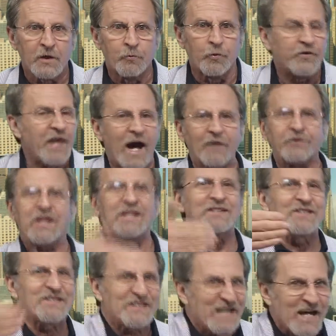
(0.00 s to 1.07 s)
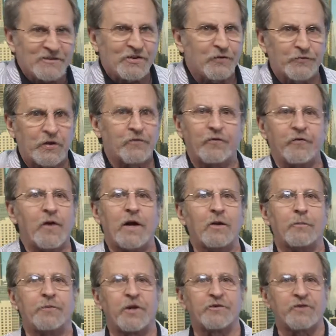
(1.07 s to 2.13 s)
Without the incentive to
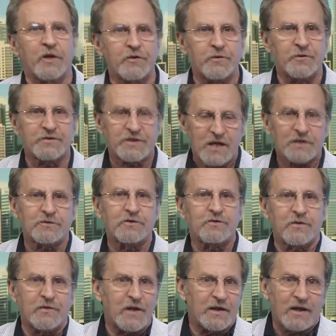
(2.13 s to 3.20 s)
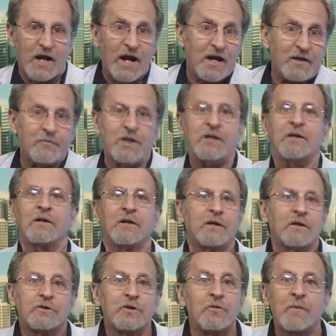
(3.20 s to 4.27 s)
develop those other sectors of the economy,
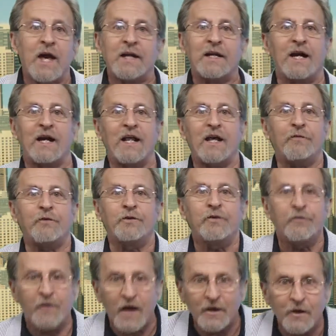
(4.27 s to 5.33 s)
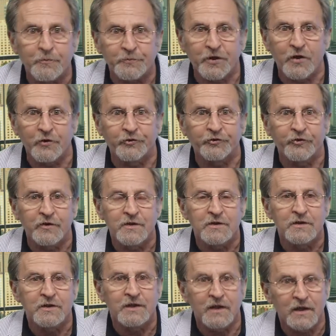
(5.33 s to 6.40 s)
you may not ever develop those
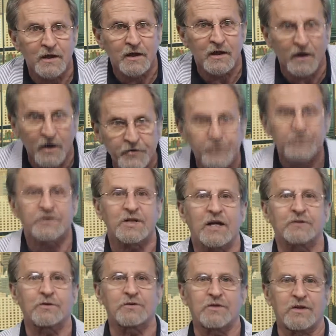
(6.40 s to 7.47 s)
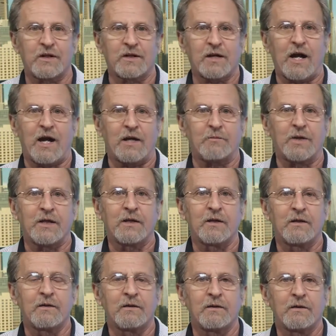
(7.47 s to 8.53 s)
other sectors of the economy.
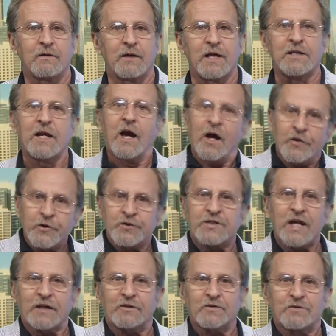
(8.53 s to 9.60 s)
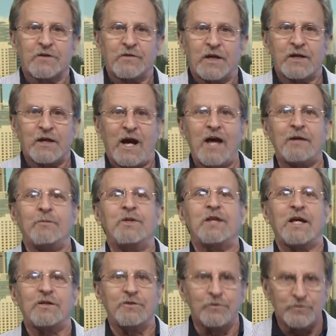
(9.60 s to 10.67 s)
And the other sectors of the economy
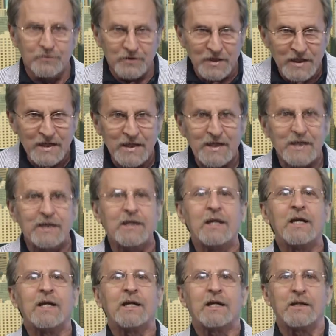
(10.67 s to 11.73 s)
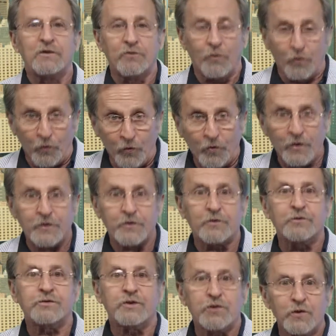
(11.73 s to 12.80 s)
that you need in
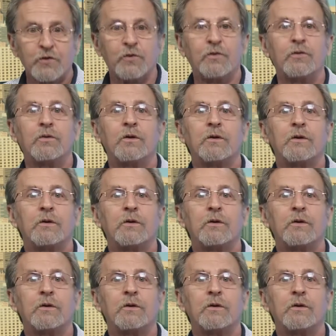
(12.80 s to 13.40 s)
order to